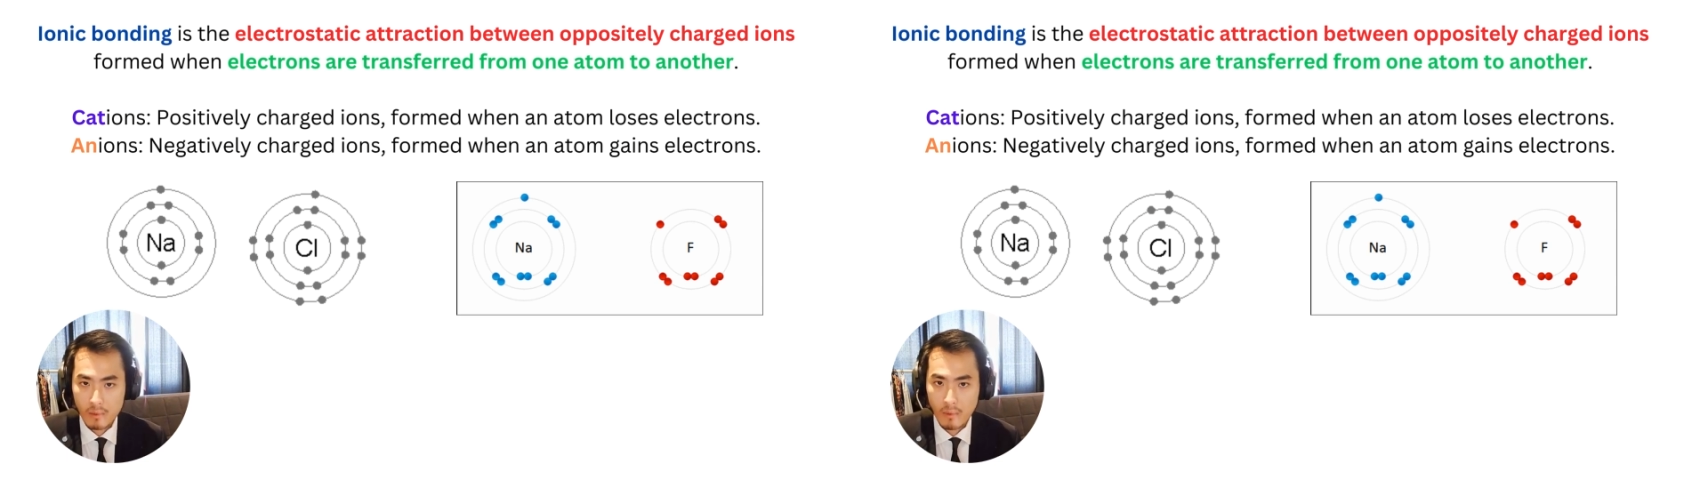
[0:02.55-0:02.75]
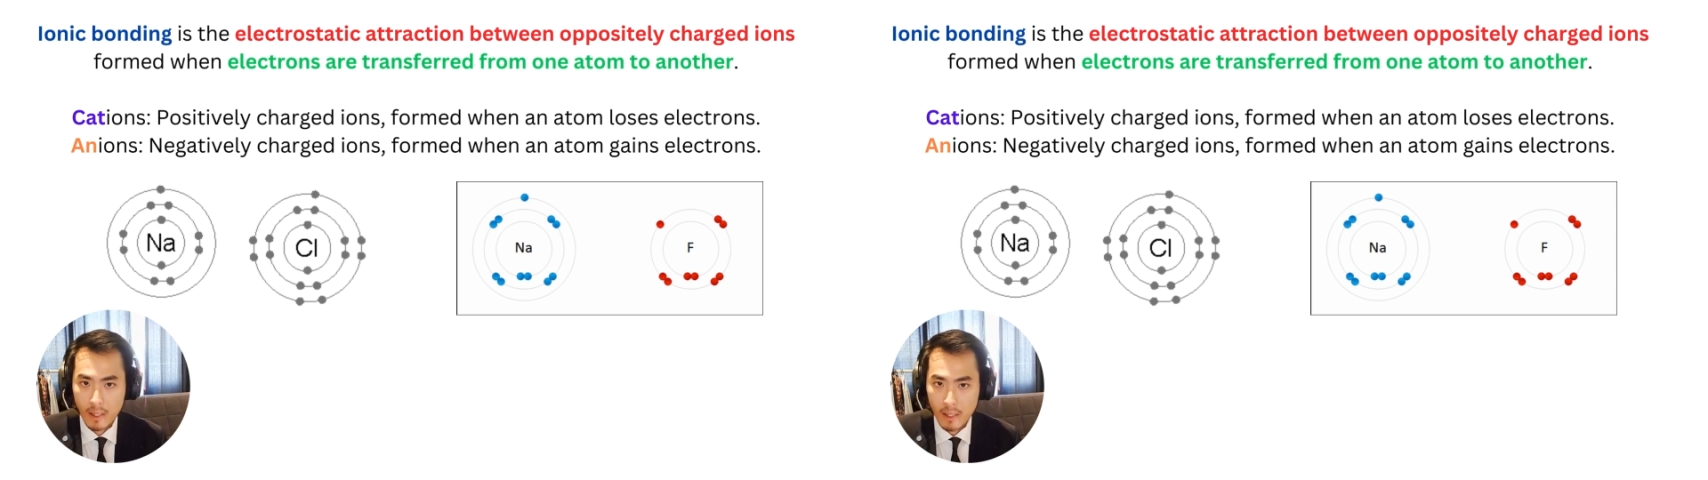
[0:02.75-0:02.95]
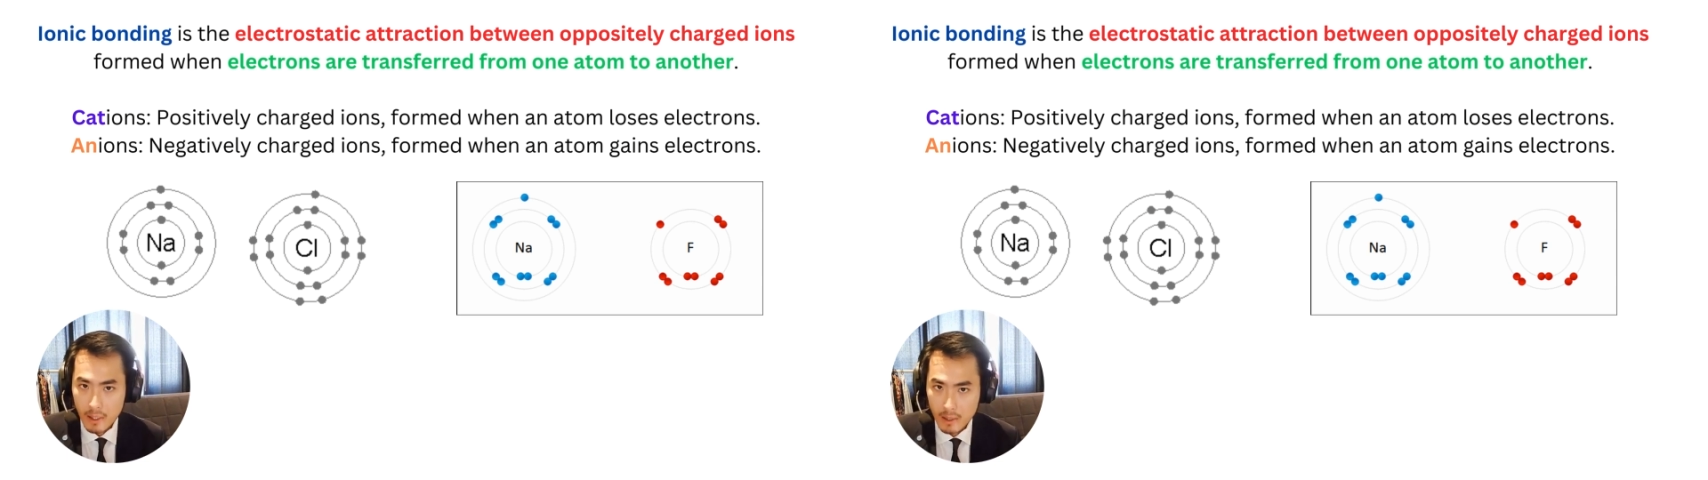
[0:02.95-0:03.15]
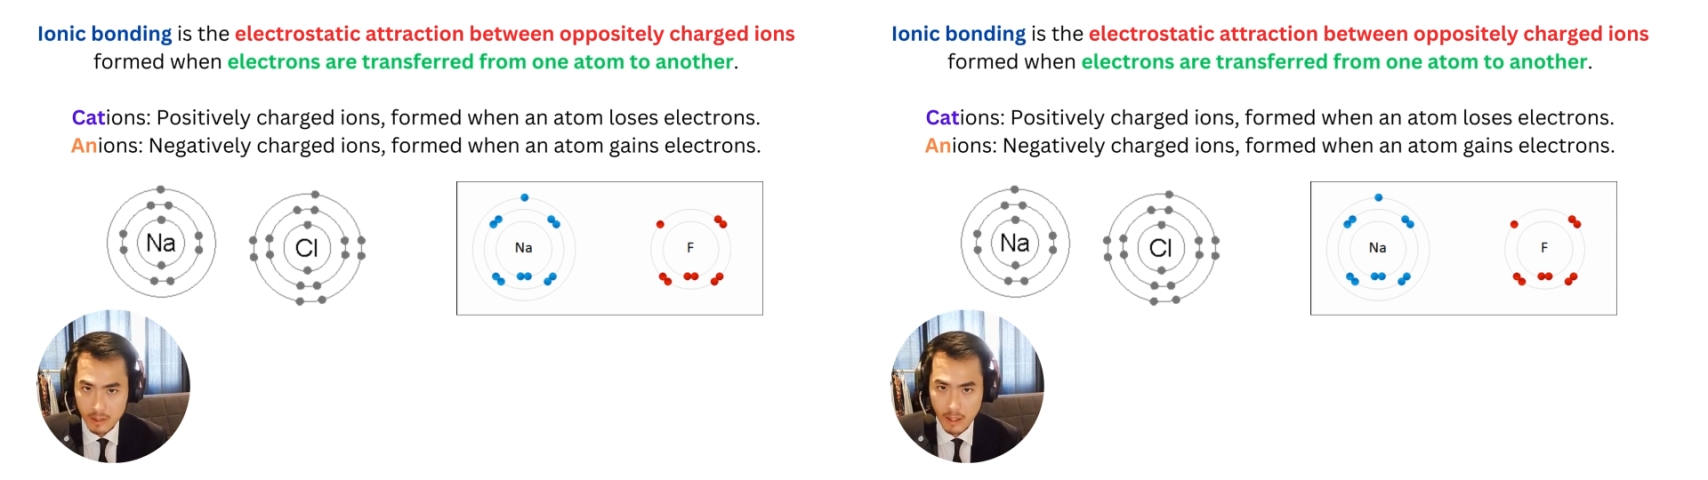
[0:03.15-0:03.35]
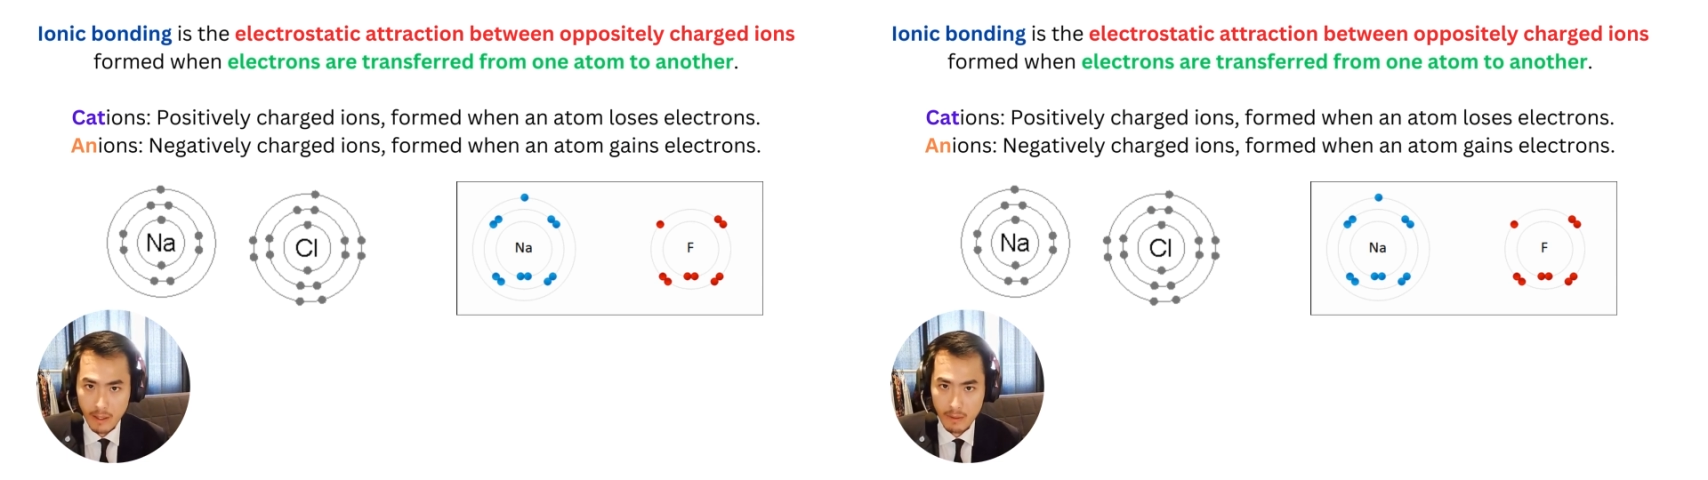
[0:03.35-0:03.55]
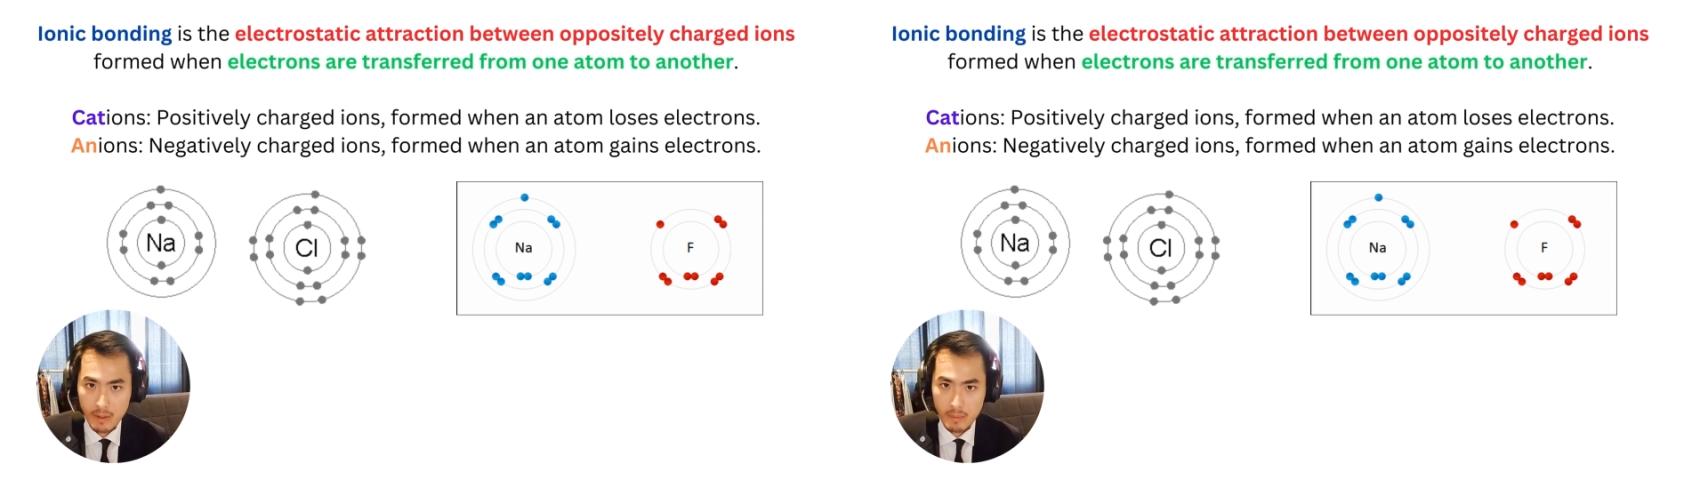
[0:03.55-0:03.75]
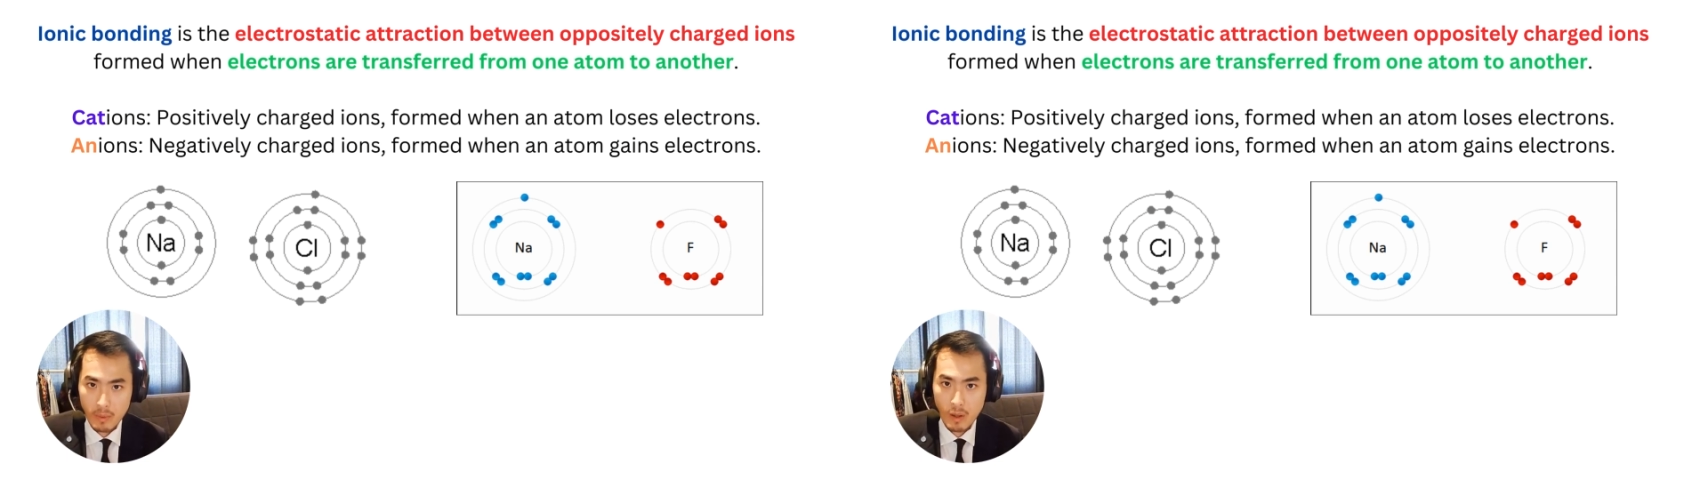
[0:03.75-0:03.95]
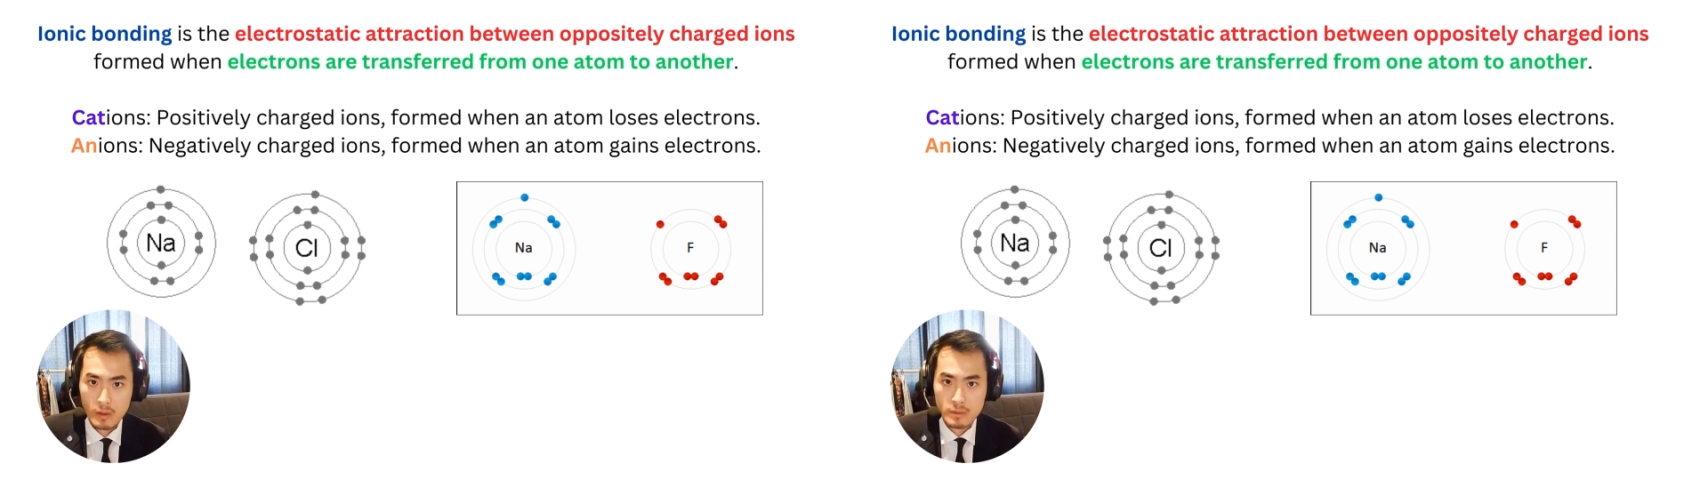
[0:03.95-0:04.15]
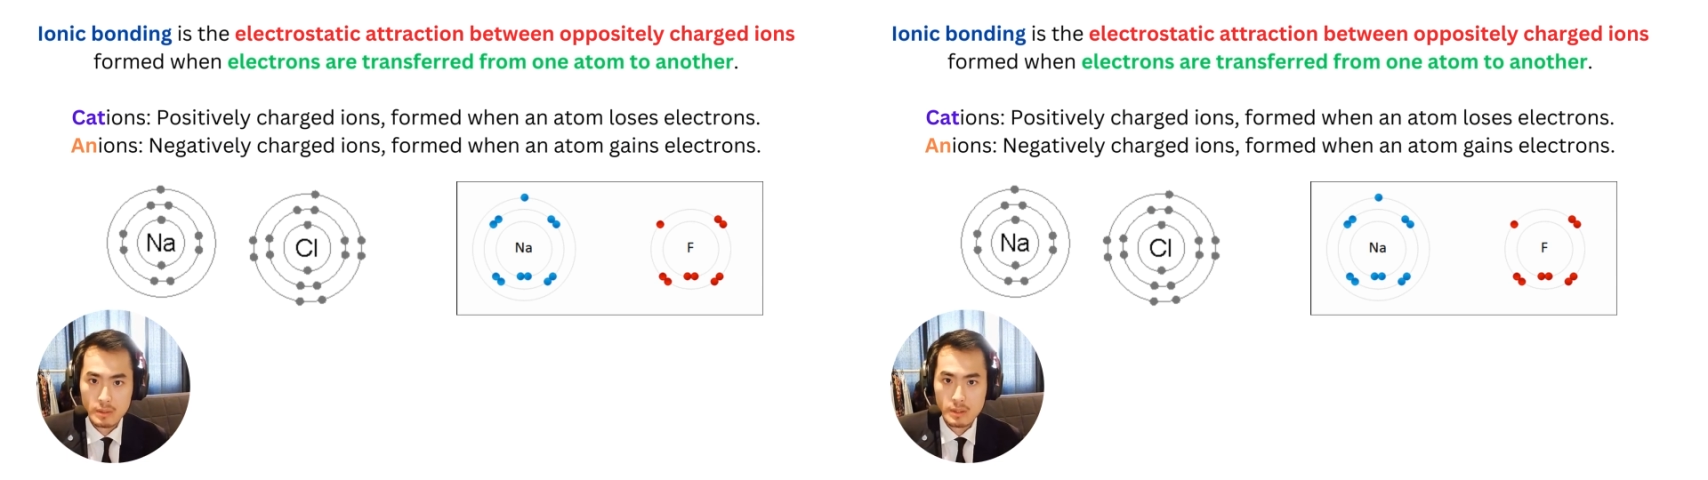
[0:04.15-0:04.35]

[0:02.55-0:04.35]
What is an ionic bond?